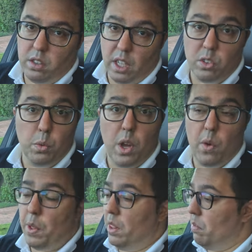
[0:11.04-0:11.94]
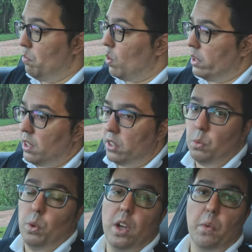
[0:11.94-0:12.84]
doesn't work with them? What
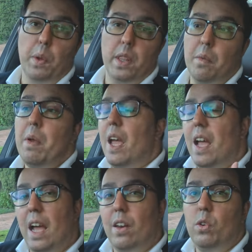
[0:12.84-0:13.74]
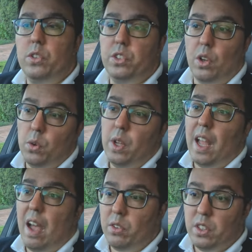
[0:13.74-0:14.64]
does work with them? And also,
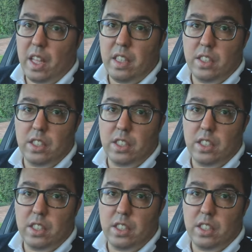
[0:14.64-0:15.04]
how do they